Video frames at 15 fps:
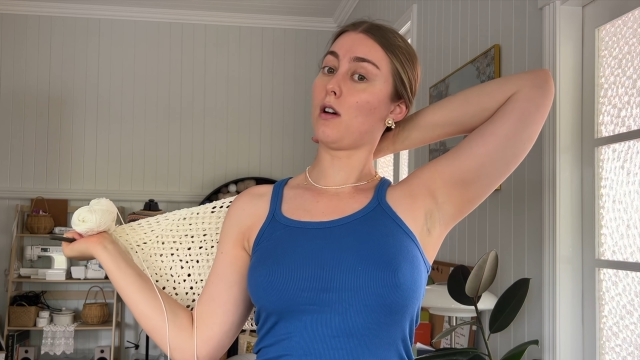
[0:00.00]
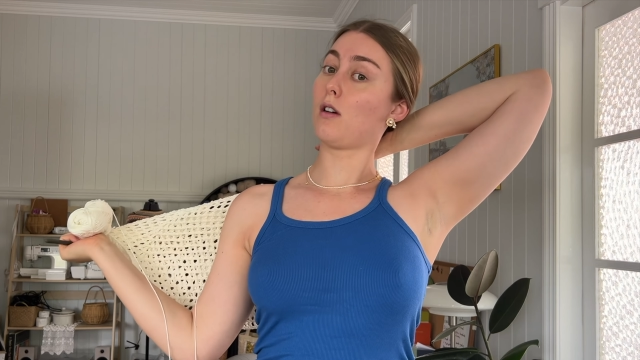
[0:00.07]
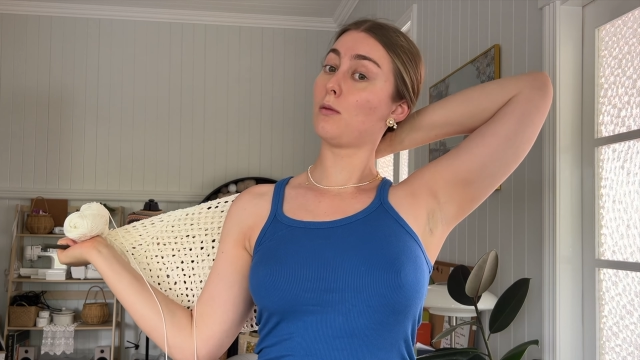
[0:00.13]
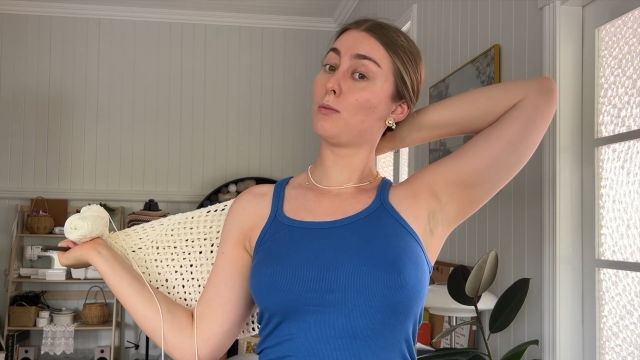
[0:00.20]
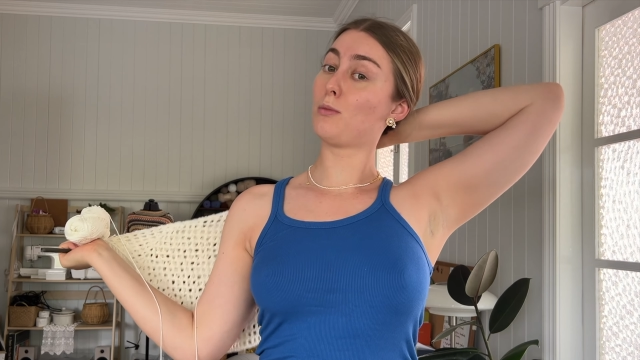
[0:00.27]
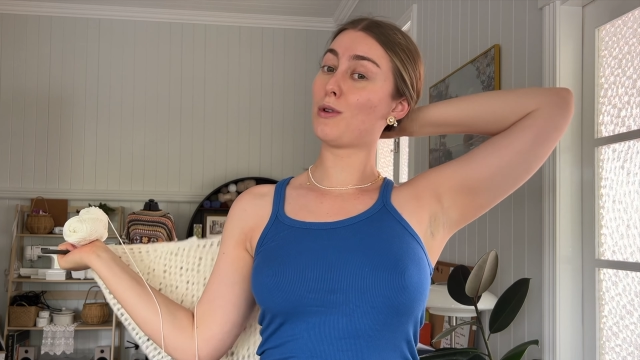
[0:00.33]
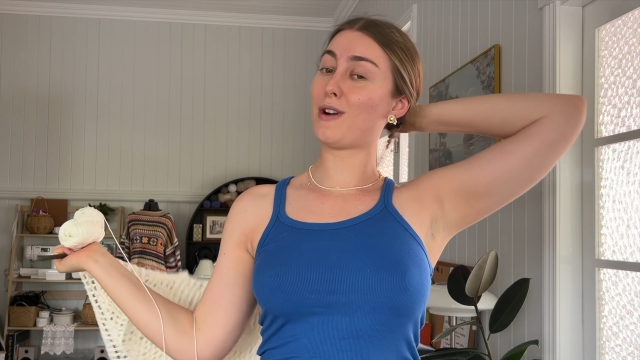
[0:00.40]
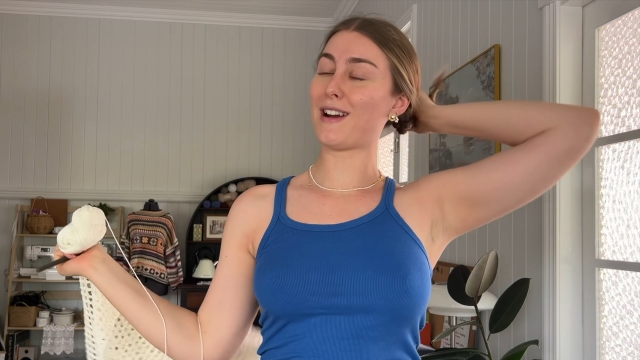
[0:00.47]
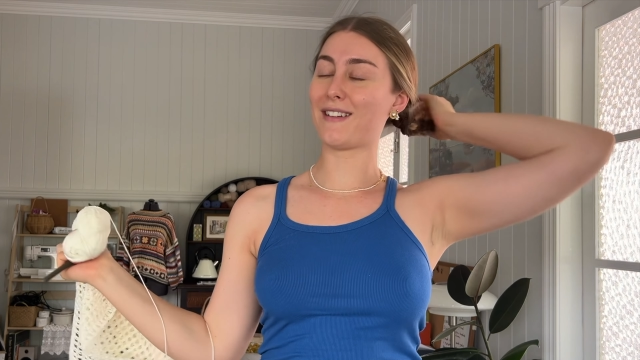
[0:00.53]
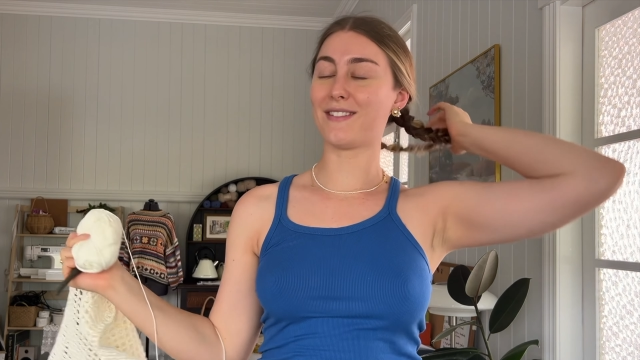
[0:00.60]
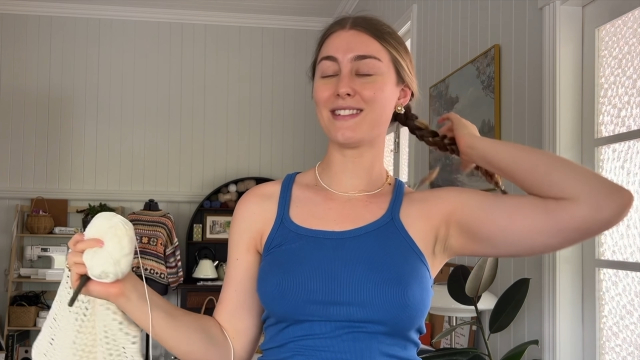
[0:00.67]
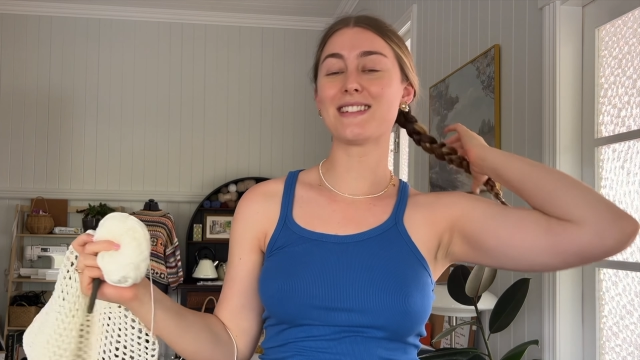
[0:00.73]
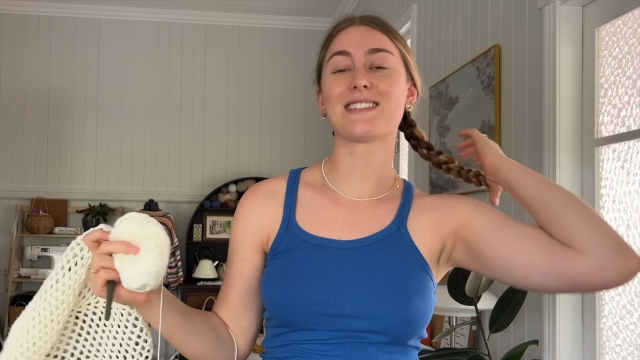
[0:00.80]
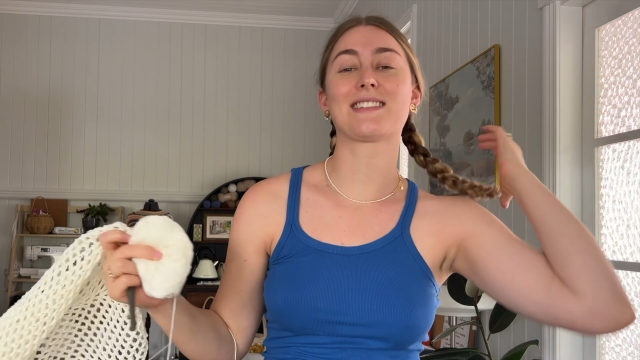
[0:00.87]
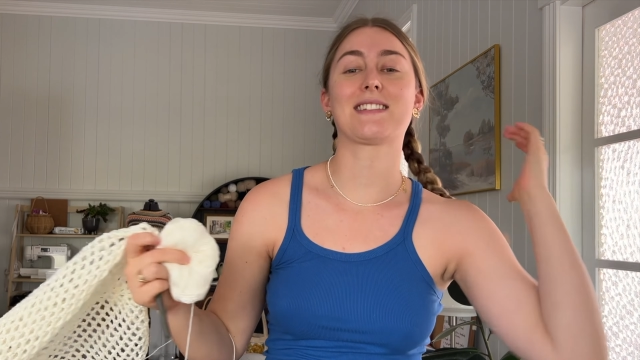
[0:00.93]

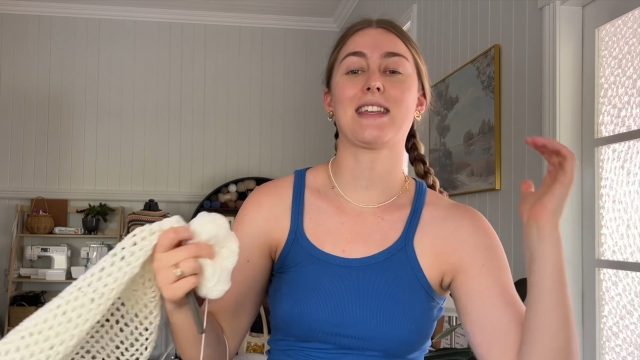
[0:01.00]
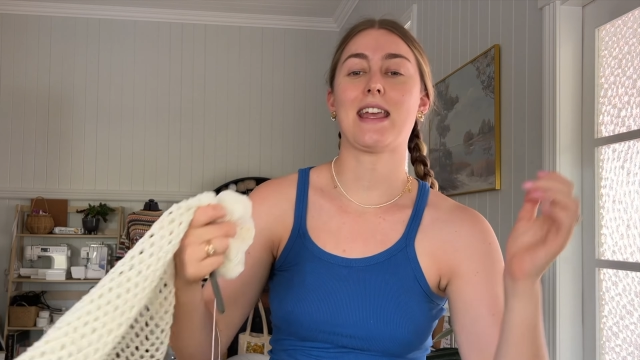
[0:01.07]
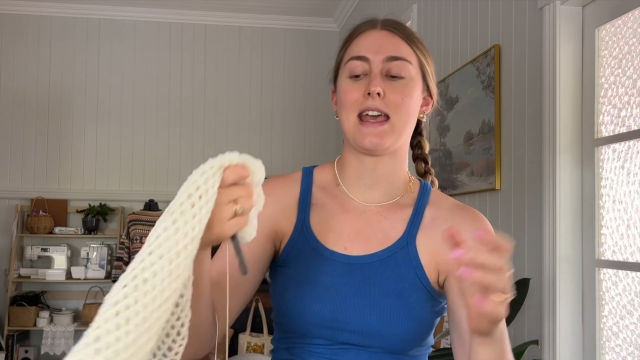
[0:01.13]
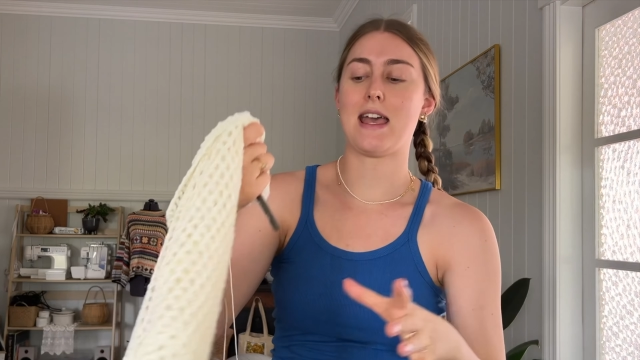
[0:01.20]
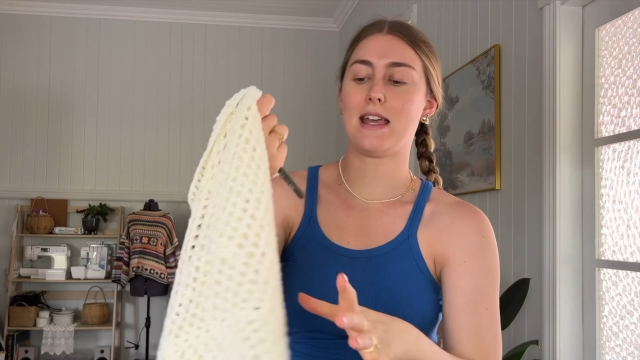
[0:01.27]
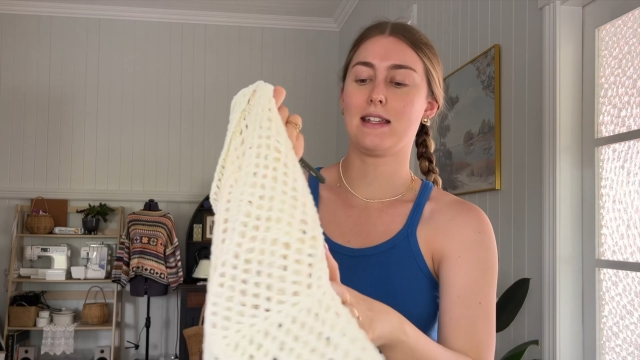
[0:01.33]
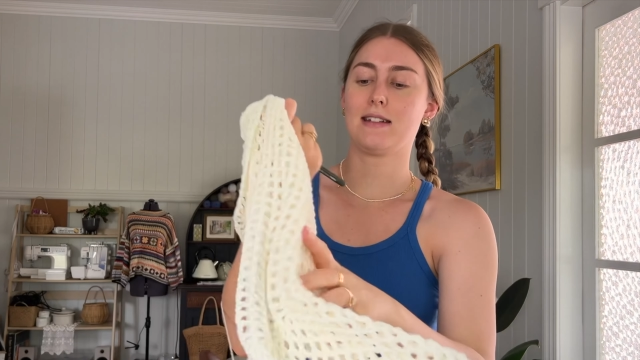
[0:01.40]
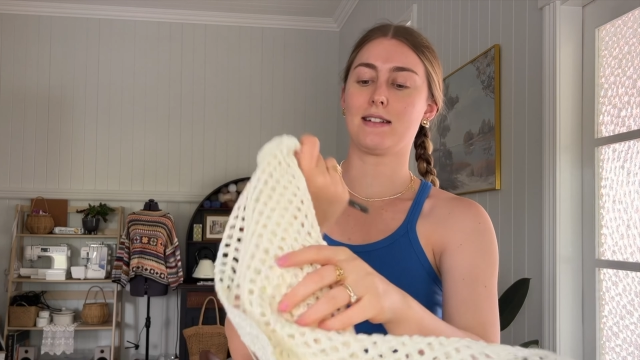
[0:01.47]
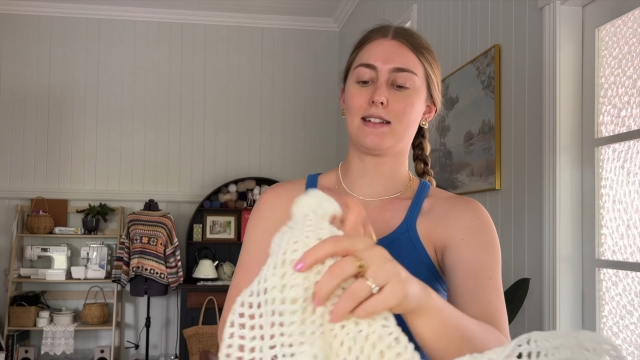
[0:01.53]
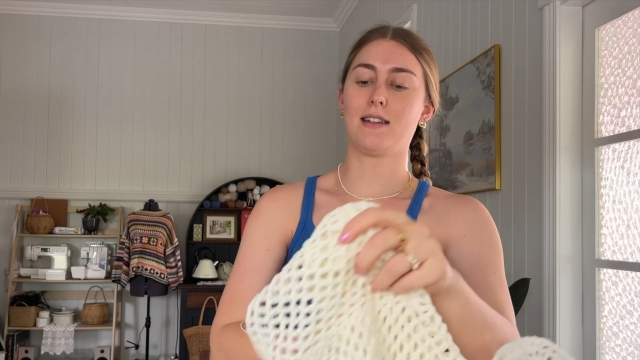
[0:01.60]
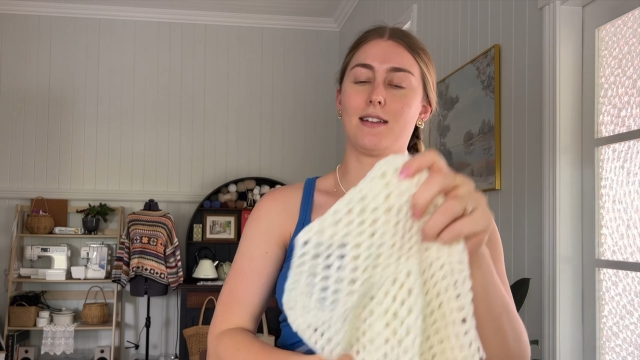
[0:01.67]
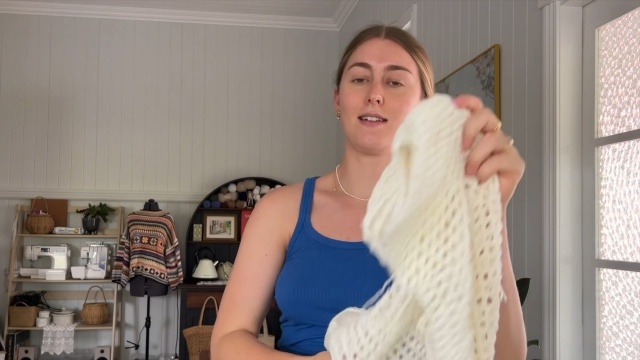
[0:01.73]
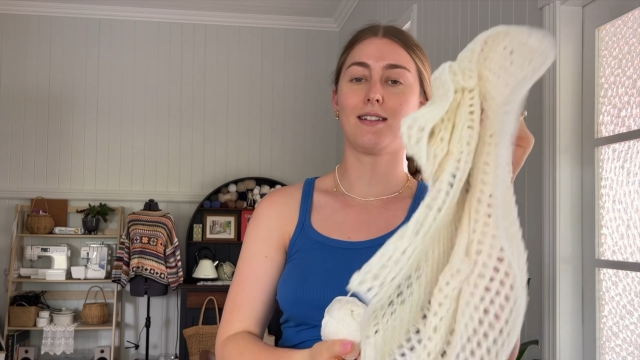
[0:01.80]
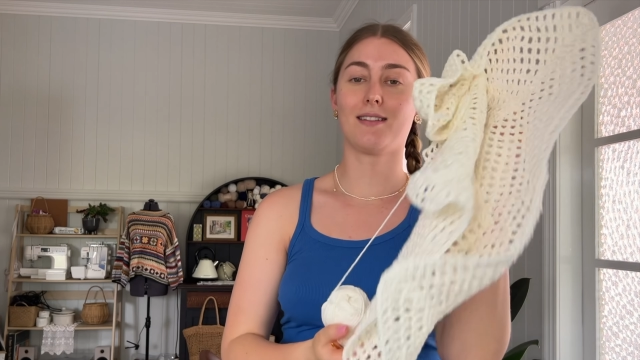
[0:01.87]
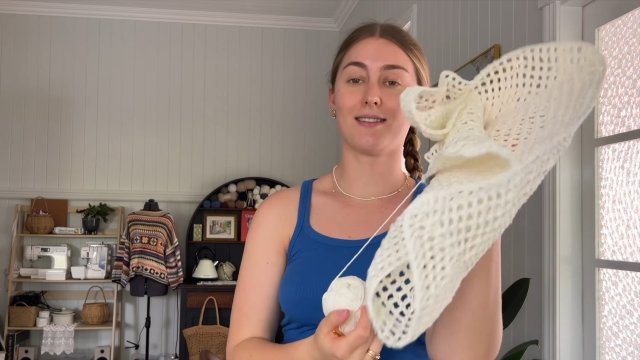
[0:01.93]
breakfast and
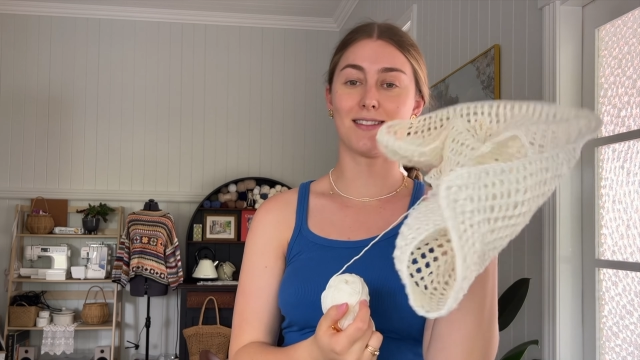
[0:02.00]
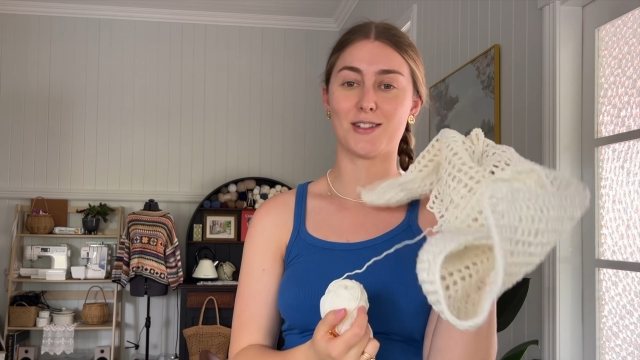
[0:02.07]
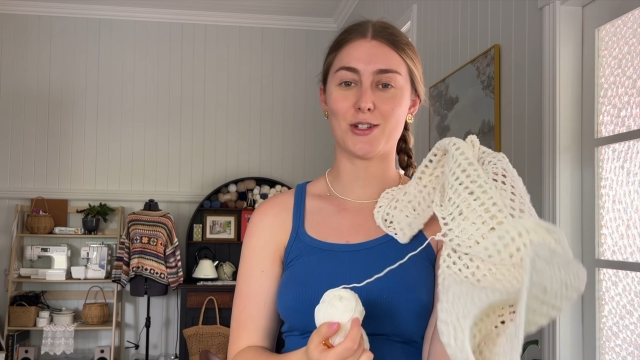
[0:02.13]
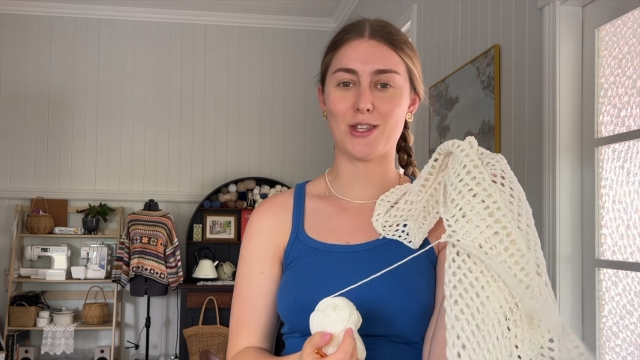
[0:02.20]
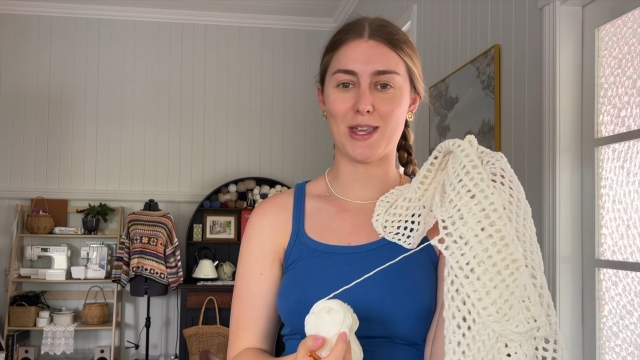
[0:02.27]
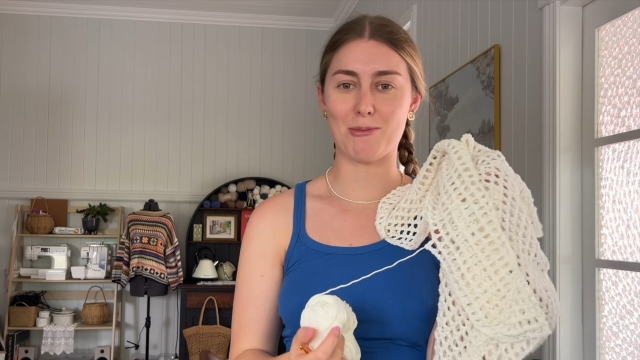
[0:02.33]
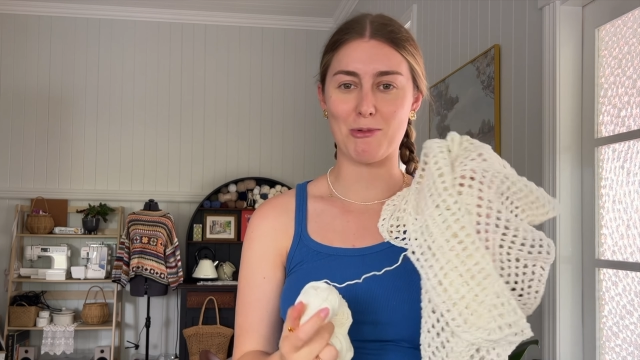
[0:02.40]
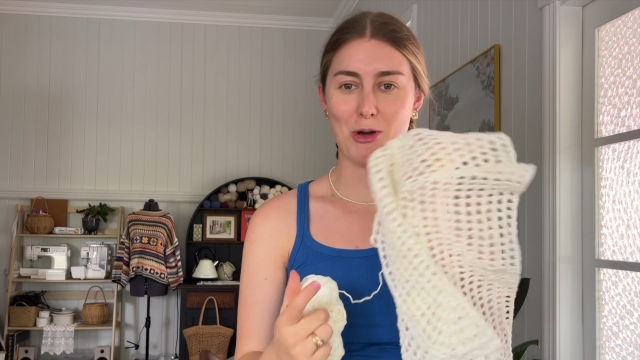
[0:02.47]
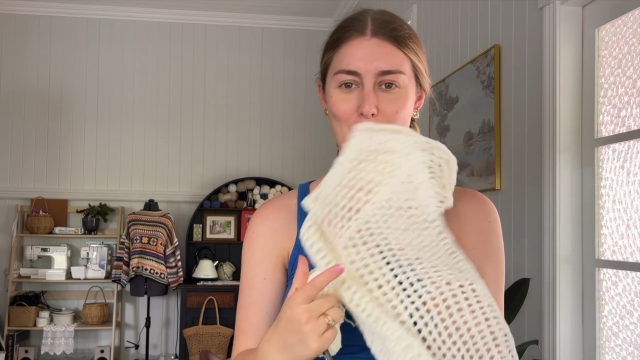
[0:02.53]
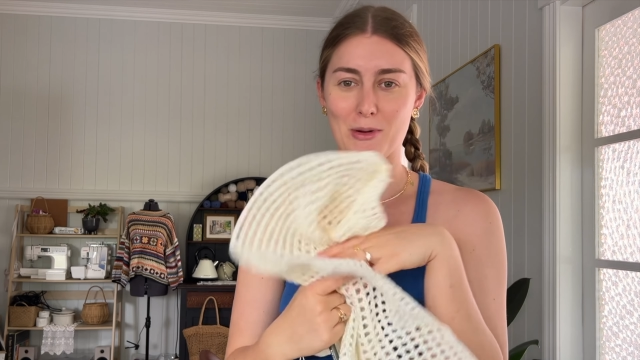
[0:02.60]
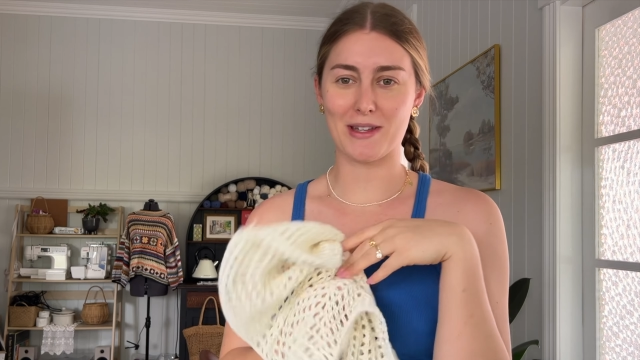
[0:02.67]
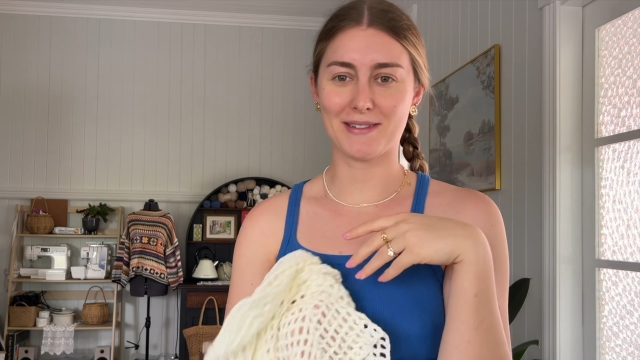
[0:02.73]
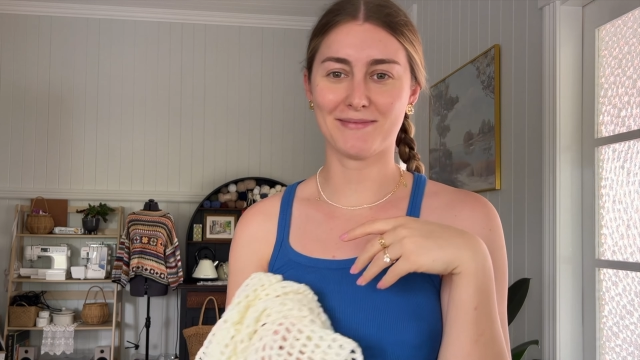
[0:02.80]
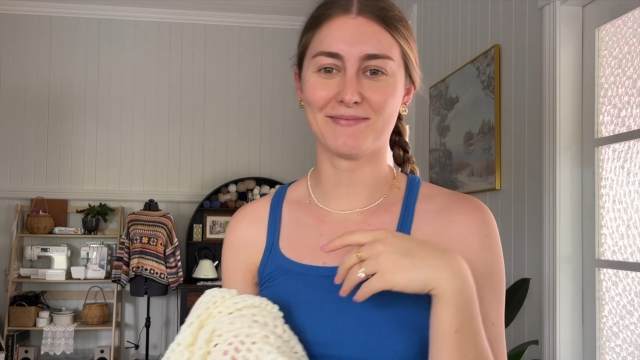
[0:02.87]
to keep going.